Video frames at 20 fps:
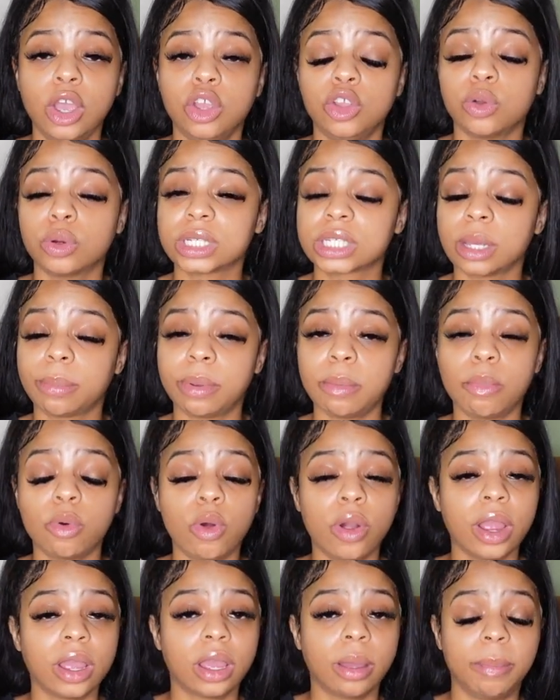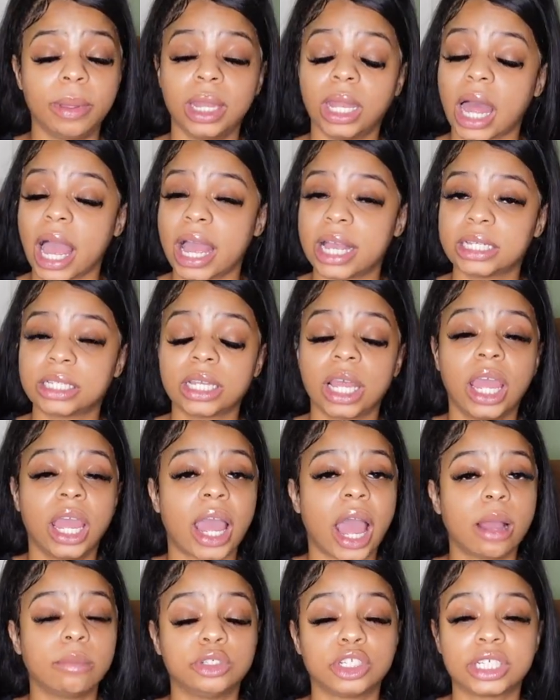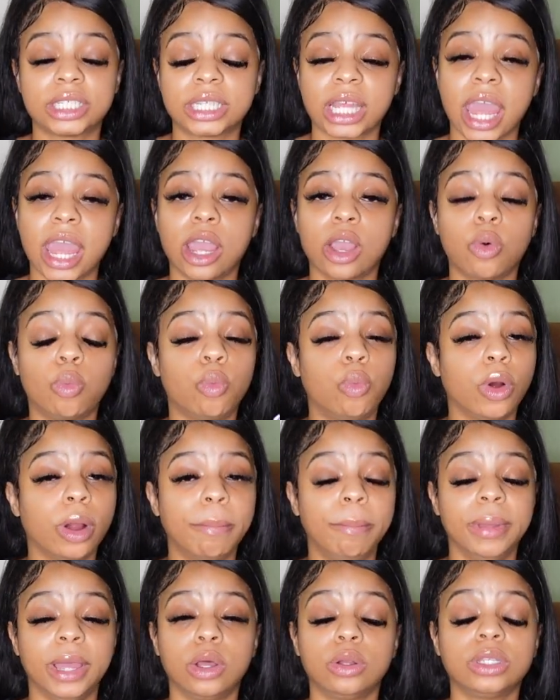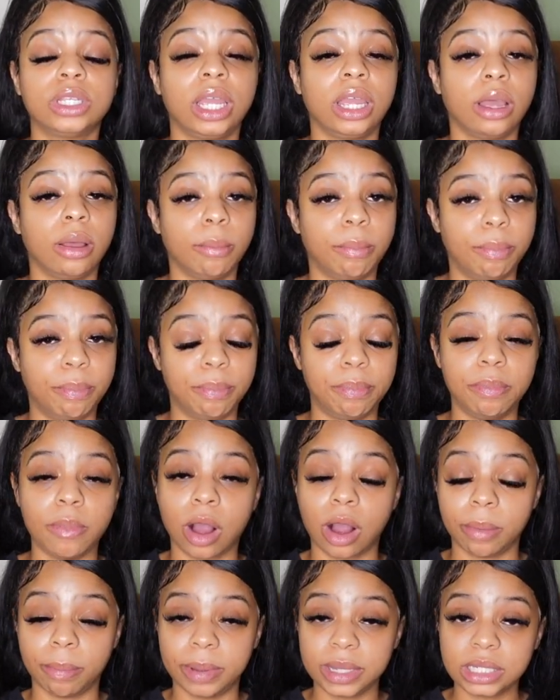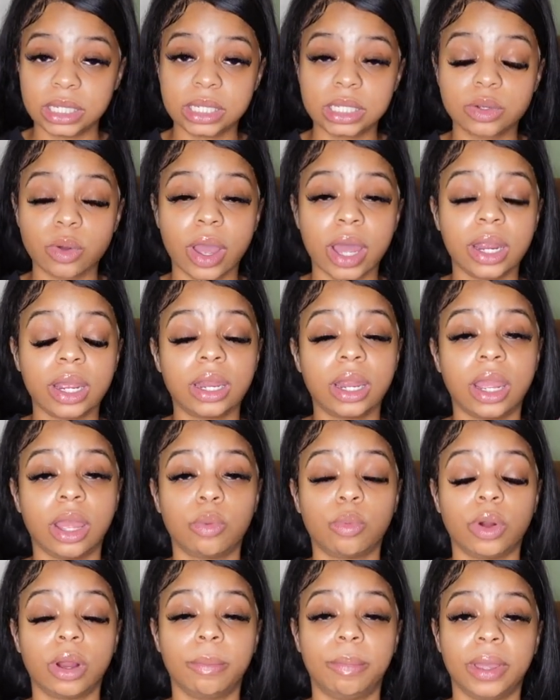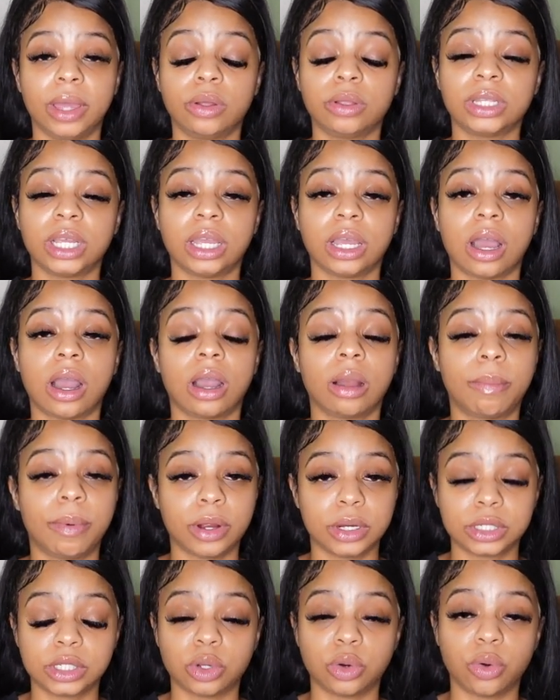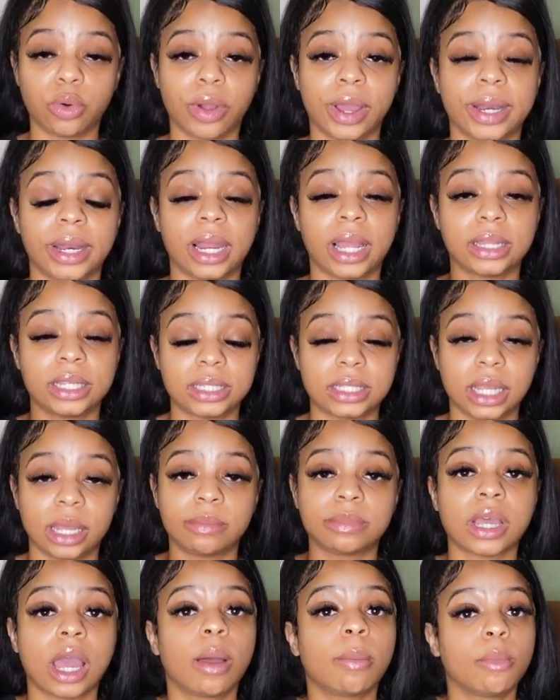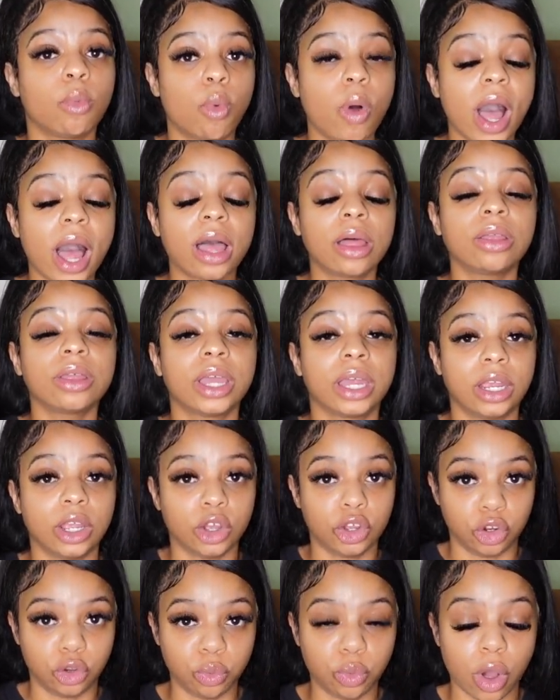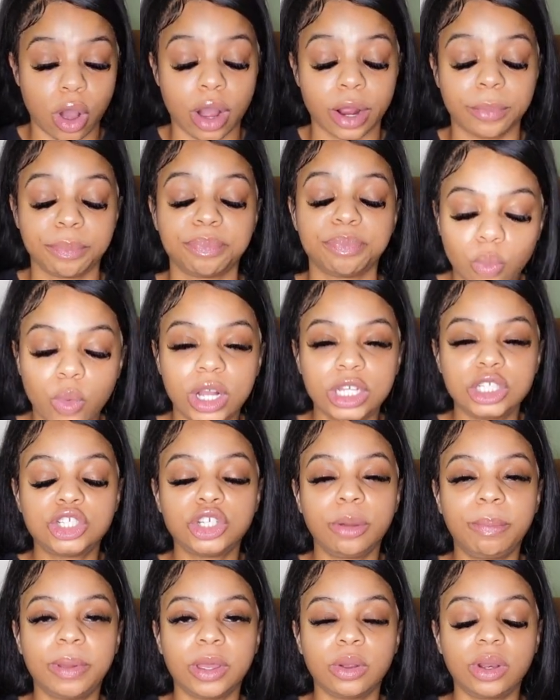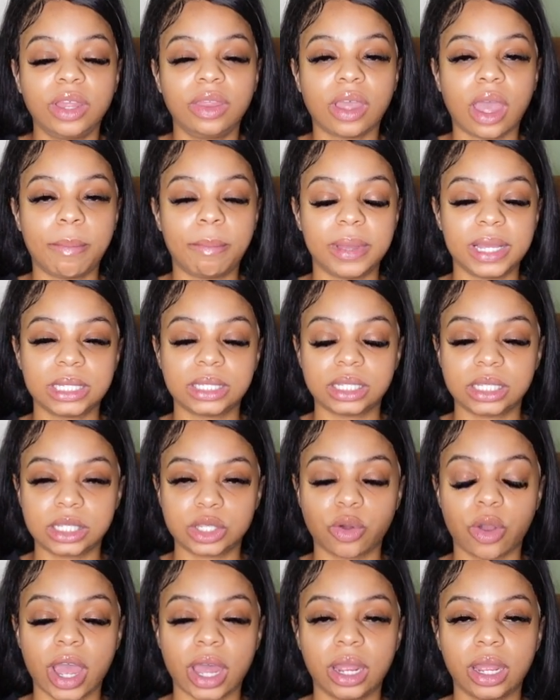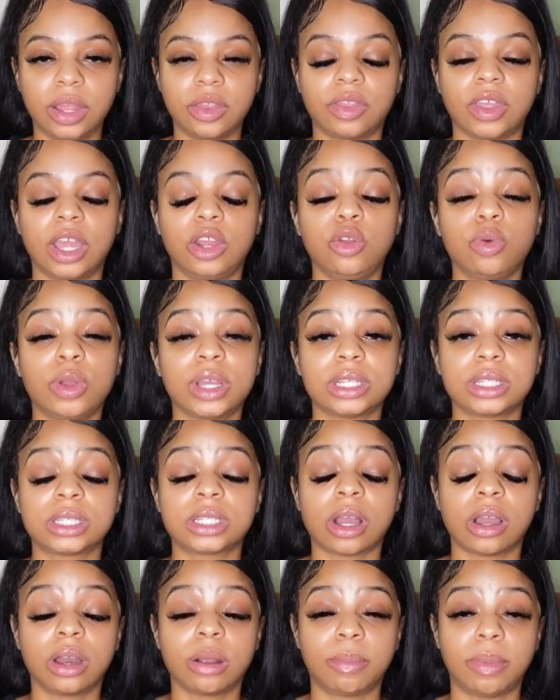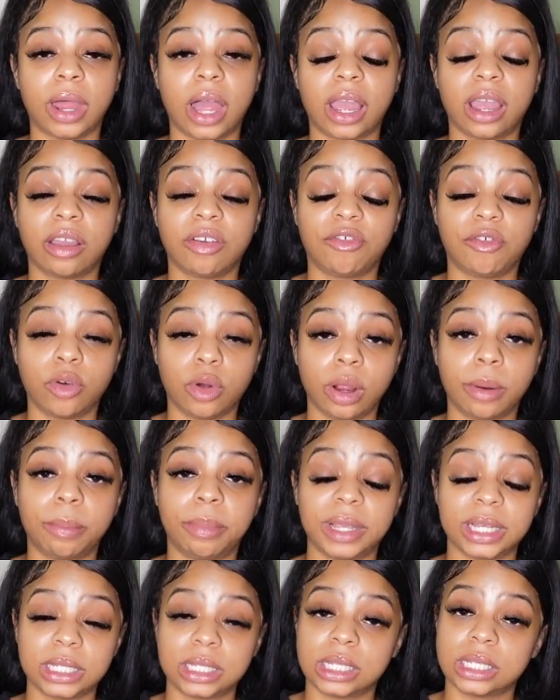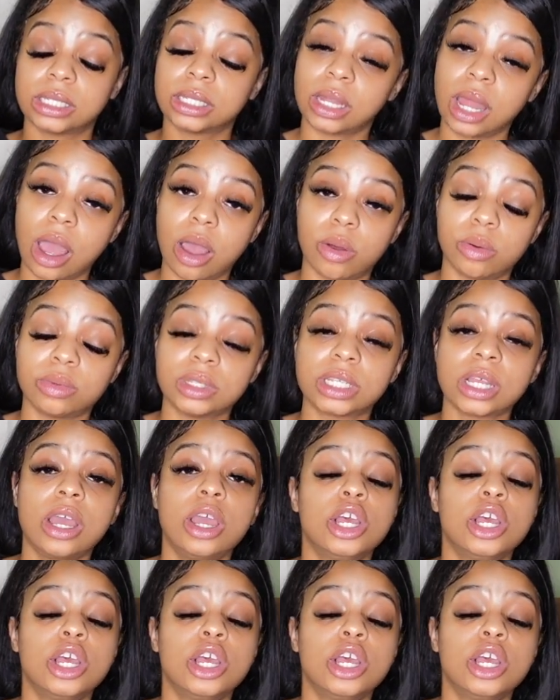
Yours could be more, it could be less. I'm just saying we're building our business credit and we're building our personal credit at the same time while getting a new car. Once you're building that business credit, then you can start applying for business loans.